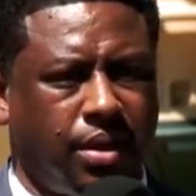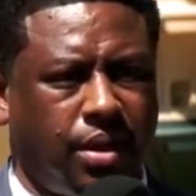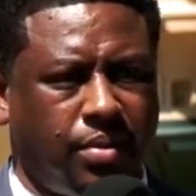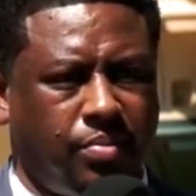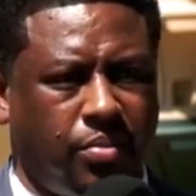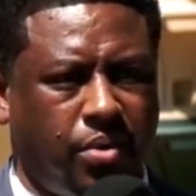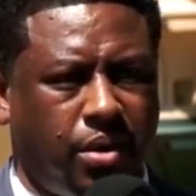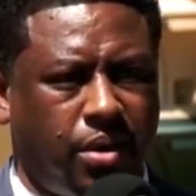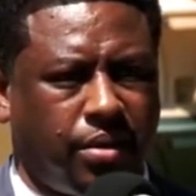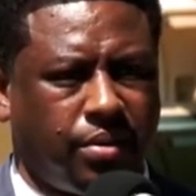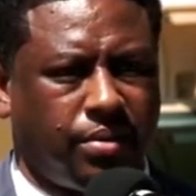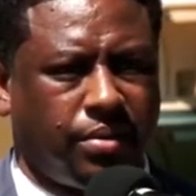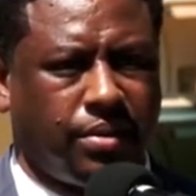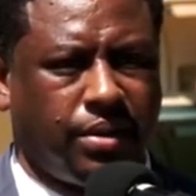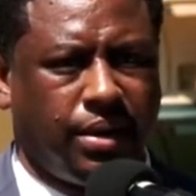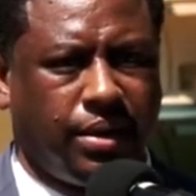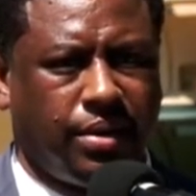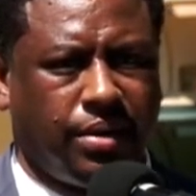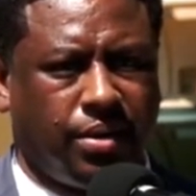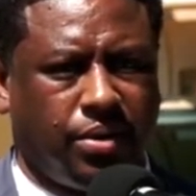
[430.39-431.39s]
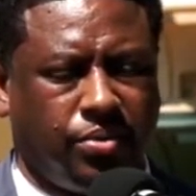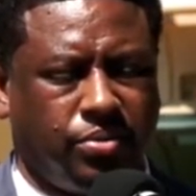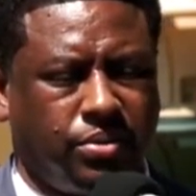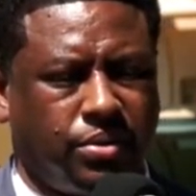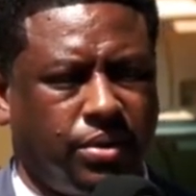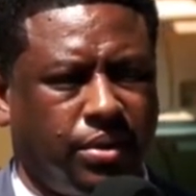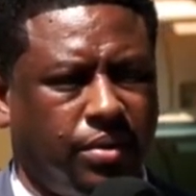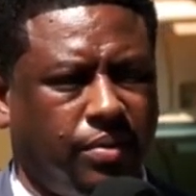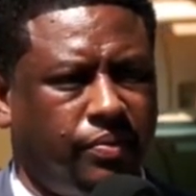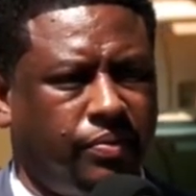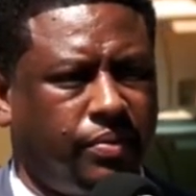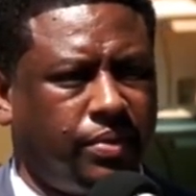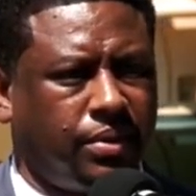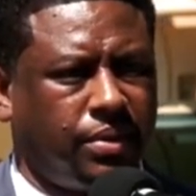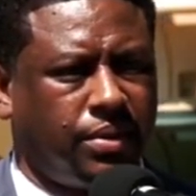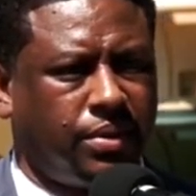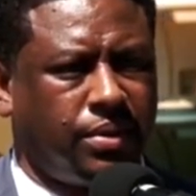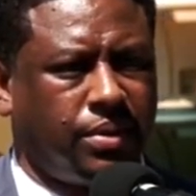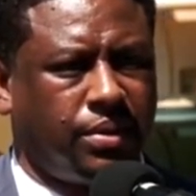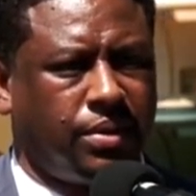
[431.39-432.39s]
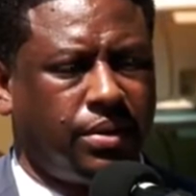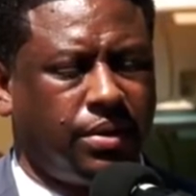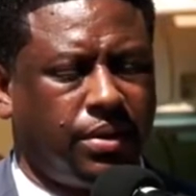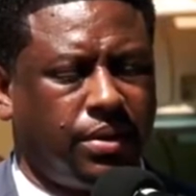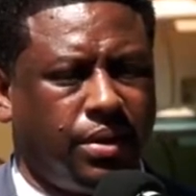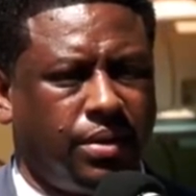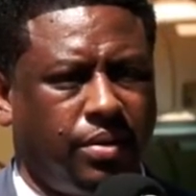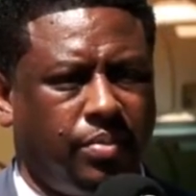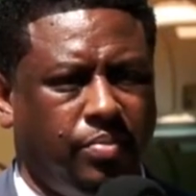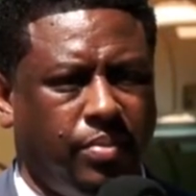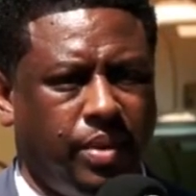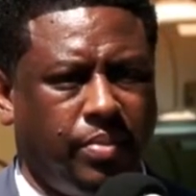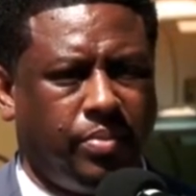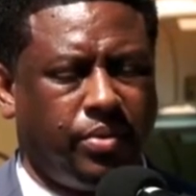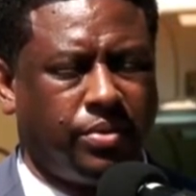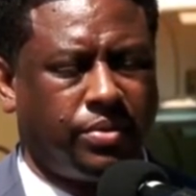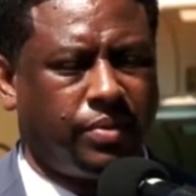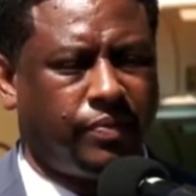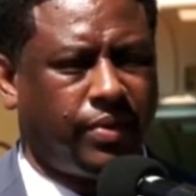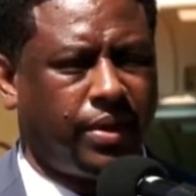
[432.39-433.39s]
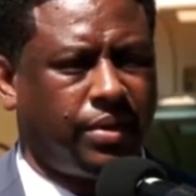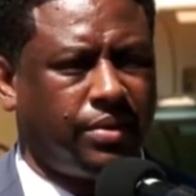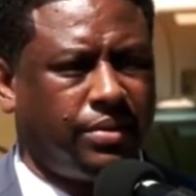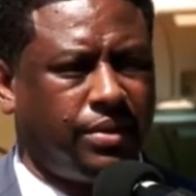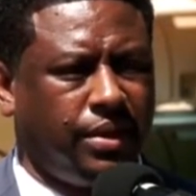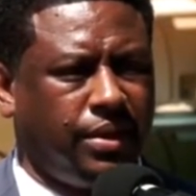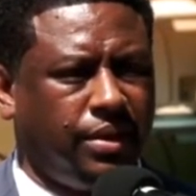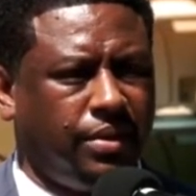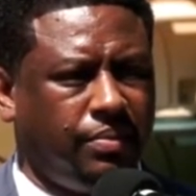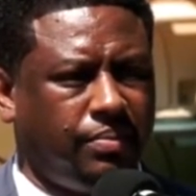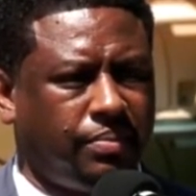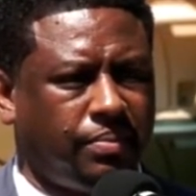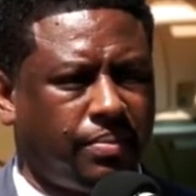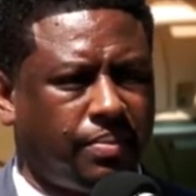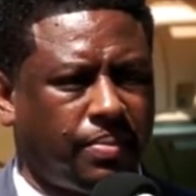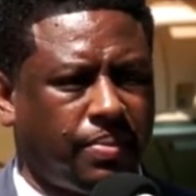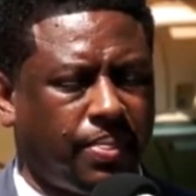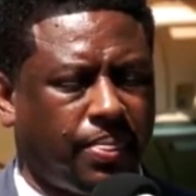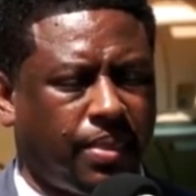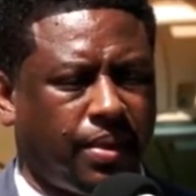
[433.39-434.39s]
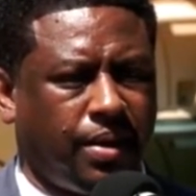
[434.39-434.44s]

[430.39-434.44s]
Todd Martin, and a host of other members of our team.